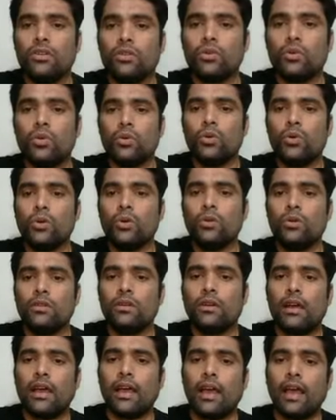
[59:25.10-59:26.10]
2
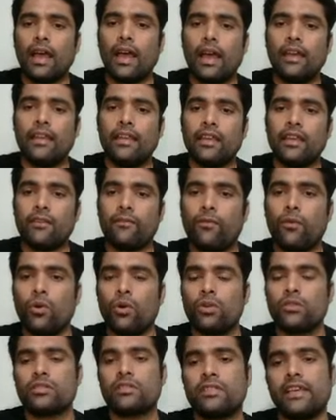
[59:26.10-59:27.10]
and here
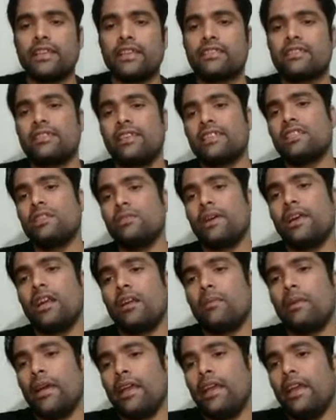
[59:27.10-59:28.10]
4, 6
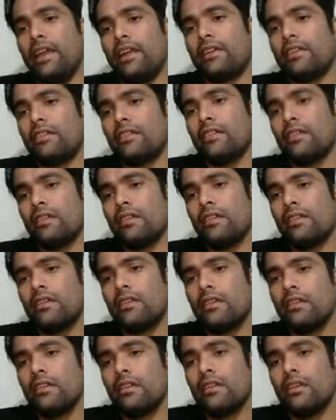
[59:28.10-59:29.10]
divided by 8.
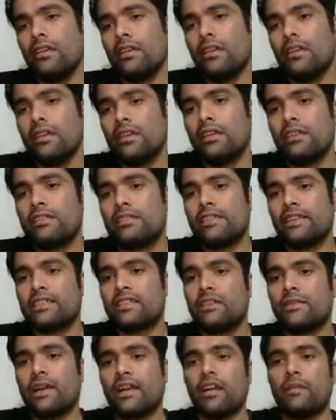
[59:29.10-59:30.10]
6
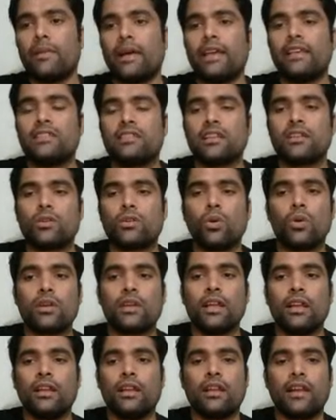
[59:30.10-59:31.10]
divided by is the
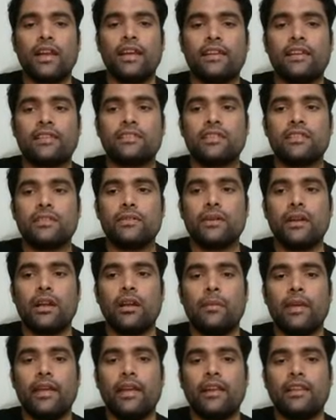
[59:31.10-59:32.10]
total, right? 6 divided
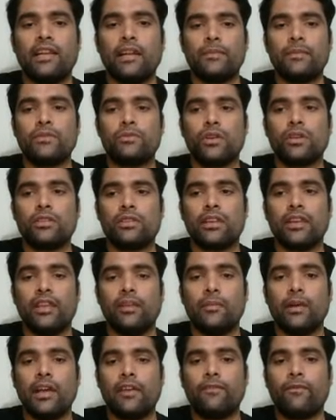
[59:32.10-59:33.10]
by 8. That means what? 3
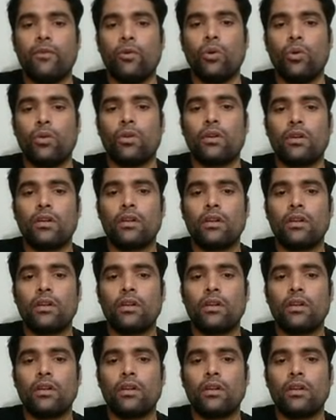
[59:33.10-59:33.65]
by 4.